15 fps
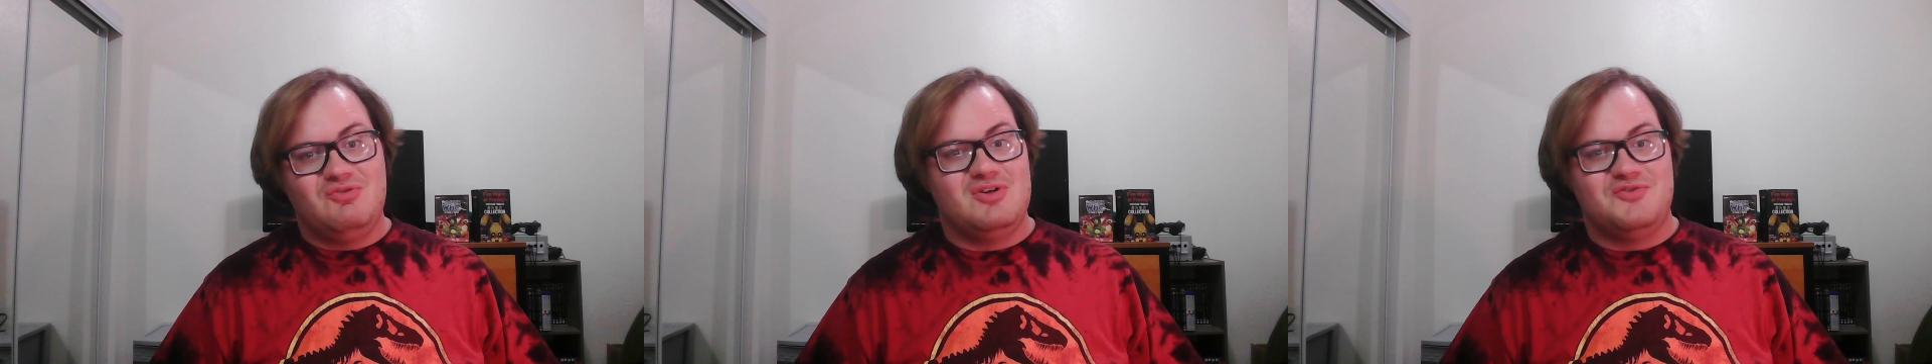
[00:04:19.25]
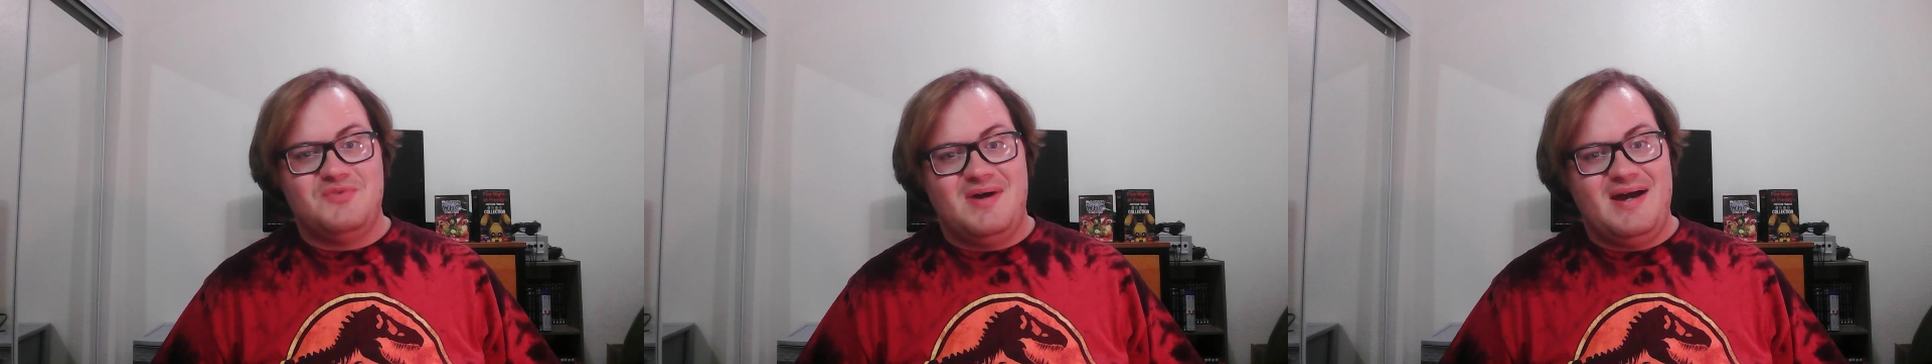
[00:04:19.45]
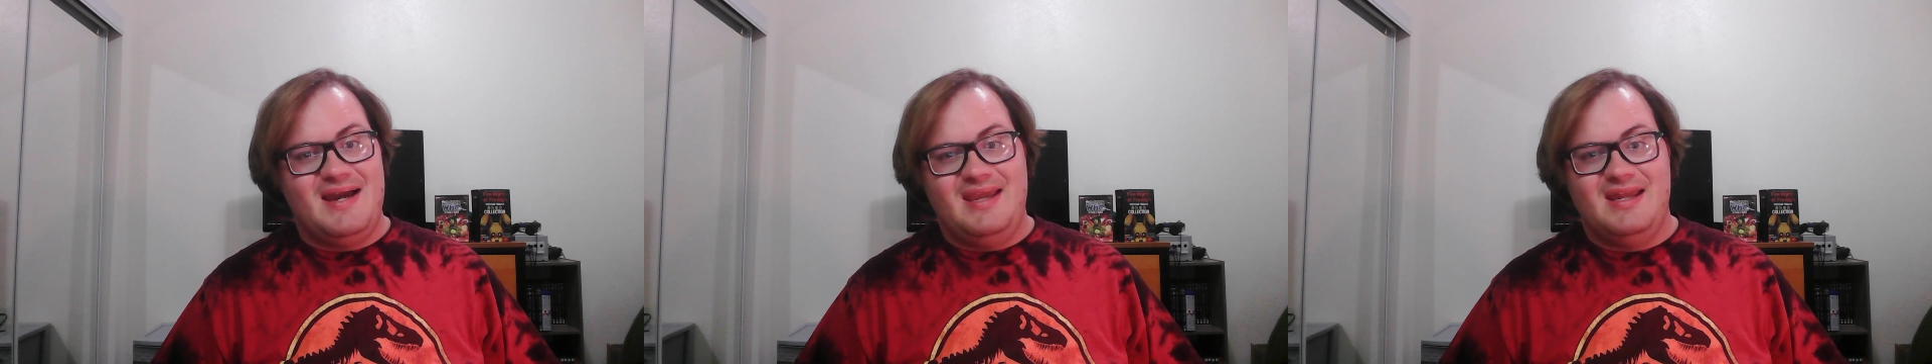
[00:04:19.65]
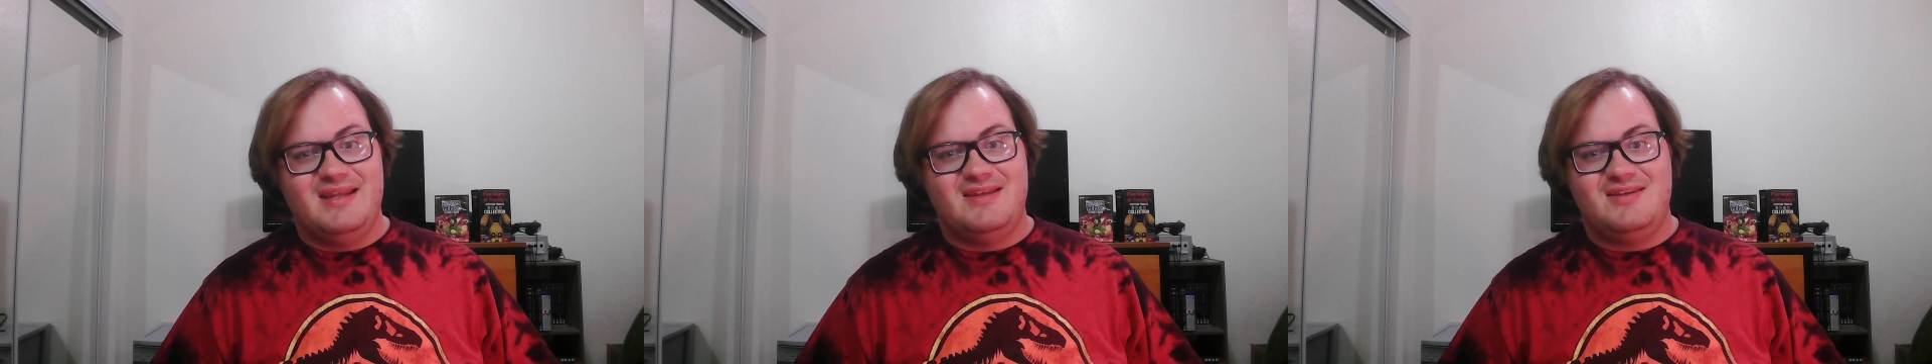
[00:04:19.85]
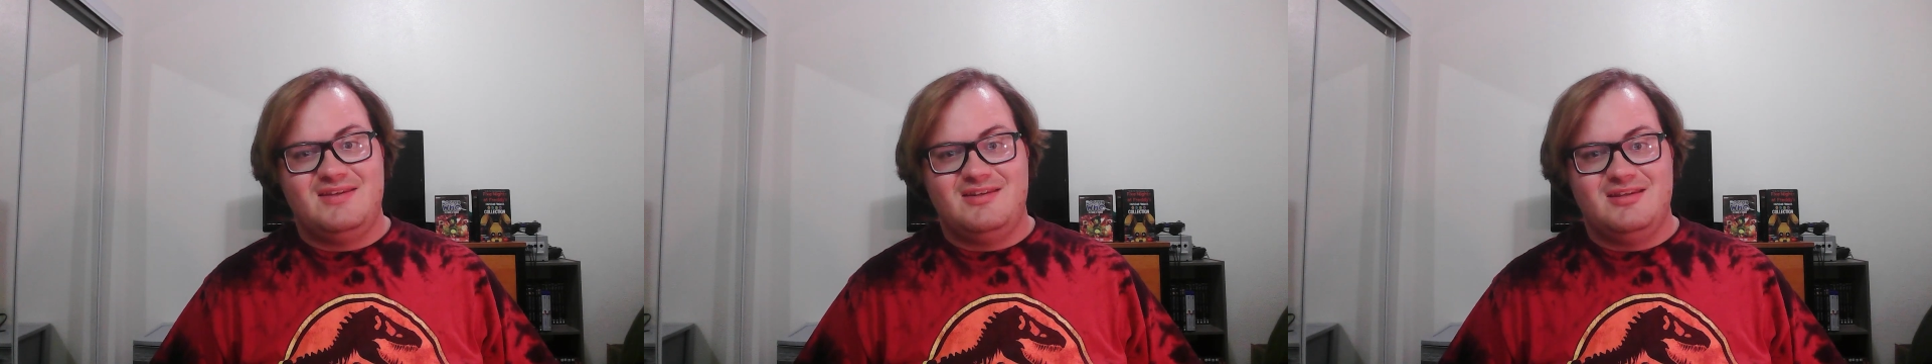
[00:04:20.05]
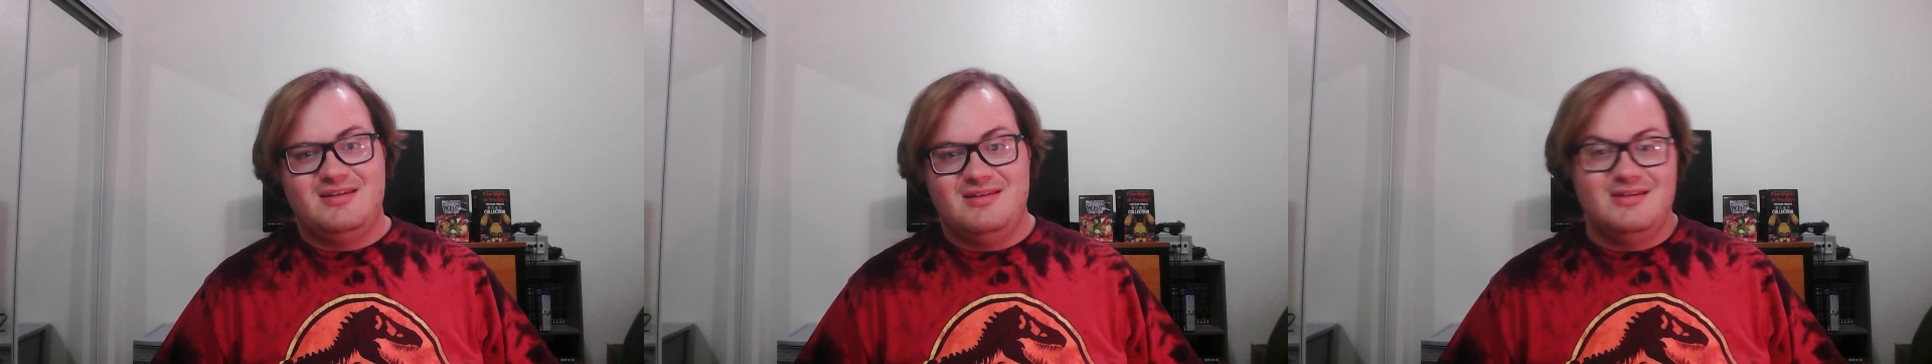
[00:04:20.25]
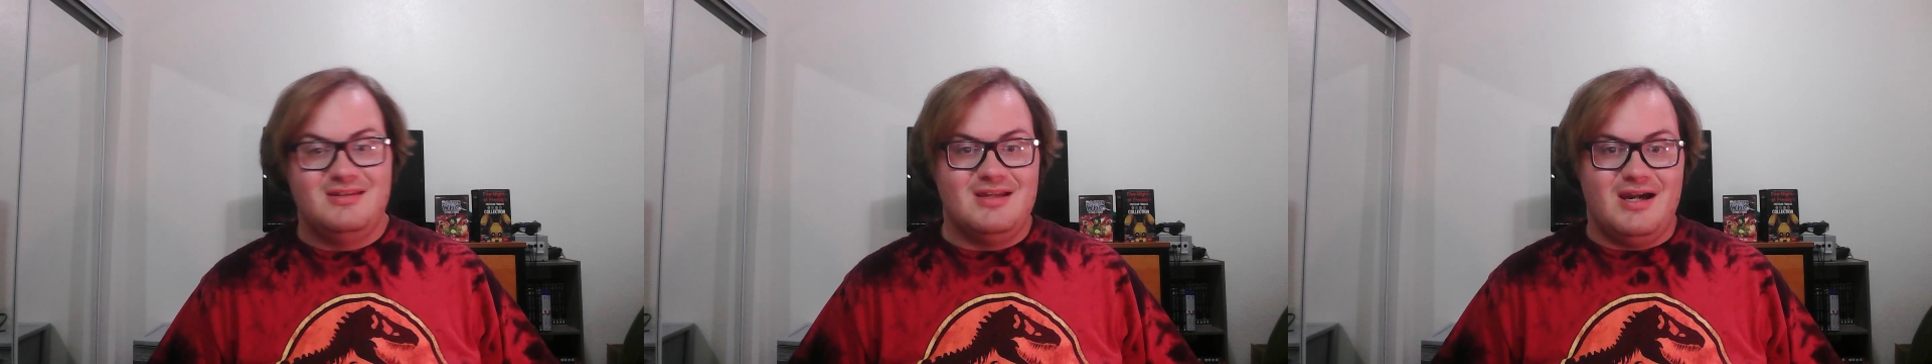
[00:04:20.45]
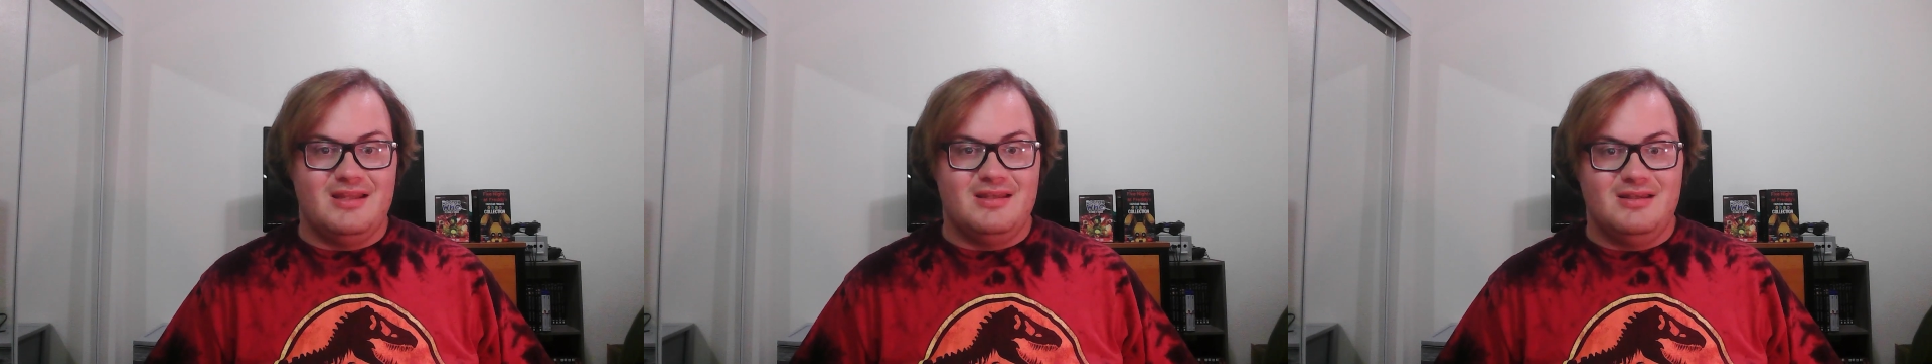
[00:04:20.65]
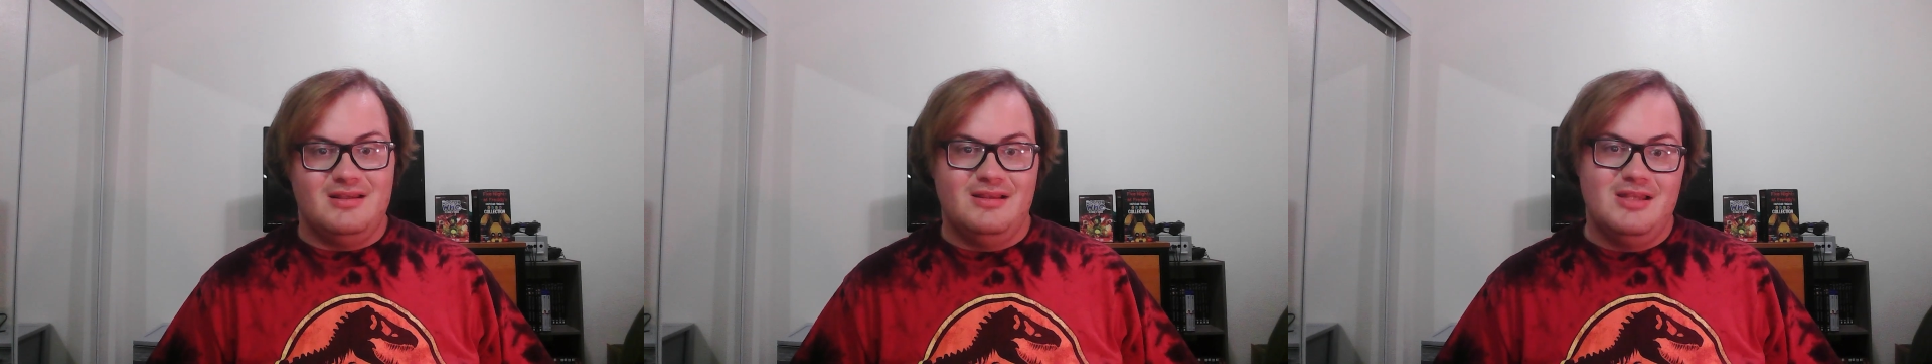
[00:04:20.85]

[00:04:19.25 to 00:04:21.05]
which is why it's not